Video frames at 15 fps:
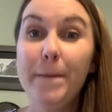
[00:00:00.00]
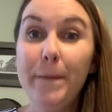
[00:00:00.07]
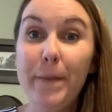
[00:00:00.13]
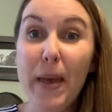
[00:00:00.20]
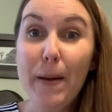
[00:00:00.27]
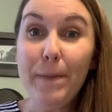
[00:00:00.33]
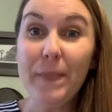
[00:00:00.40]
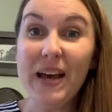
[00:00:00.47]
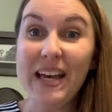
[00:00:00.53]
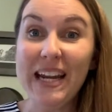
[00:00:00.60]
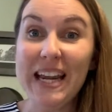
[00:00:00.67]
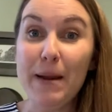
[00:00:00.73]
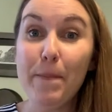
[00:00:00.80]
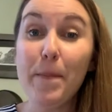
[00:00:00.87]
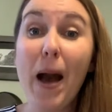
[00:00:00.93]

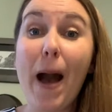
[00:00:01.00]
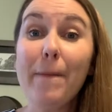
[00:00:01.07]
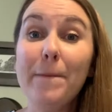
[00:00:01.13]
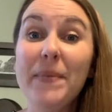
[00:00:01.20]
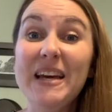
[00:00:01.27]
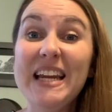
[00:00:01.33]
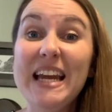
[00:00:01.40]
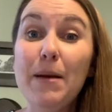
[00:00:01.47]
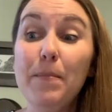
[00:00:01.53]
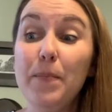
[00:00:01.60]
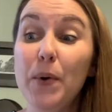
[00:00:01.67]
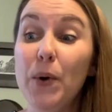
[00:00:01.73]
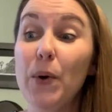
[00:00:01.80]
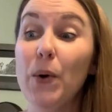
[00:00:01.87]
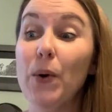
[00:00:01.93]
Bippity boppity
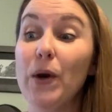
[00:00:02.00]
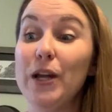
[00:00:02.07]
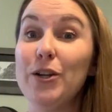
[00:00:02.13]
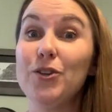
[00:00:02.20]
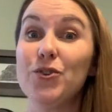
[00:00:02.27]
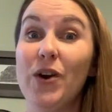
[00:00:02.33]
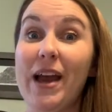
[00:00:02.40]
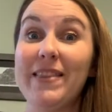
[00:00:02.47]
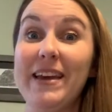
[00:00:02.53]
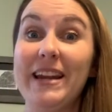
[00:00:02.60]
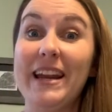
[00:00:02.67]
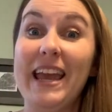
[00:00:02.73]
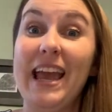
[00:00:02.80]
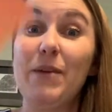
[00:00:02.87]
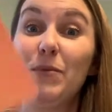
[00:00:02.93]
boo. Can you try that
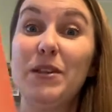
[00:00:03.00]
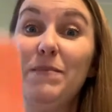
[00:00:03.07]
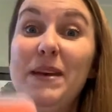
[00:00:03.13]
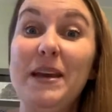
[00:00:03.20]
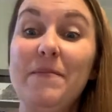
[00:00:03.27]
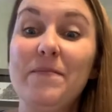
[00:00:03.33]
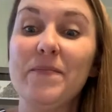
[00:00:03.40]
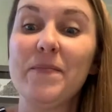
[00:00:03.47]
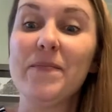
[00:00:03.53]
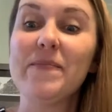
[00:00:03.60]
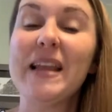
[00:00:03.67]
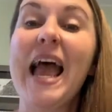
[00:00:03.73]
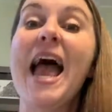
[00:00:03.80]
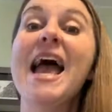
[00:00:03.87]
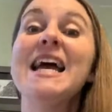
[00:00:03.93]
again with me?
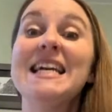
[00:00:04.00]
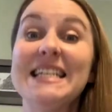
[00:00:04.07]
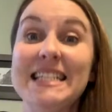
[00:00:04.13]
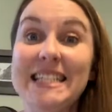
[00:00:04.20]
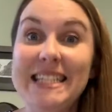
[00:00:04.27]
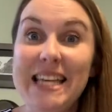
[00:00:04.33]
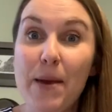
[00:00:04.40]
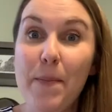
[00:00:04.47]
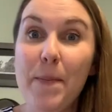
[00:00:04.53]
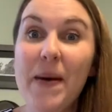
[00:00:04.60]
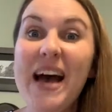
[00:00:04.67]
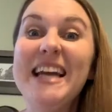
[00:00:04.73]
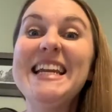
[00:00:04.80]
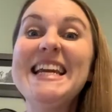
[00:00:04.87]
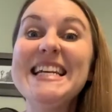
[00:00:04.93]

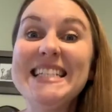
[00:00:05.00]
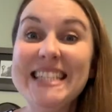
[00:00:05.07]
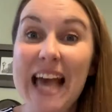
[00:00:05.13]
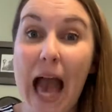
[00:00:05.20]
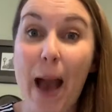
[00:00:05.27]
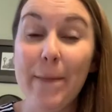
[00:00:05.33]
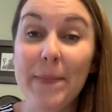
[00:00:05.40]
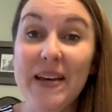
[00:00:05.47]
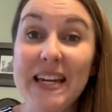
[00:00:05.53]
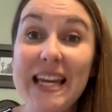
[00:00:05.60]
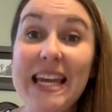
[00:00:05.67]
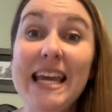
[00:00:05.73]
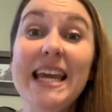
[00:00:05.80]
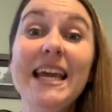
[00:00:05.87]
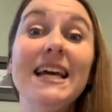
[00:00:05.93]
Zippity
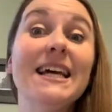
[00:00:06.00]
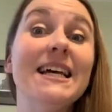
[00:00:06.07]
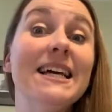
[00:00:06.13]
zappity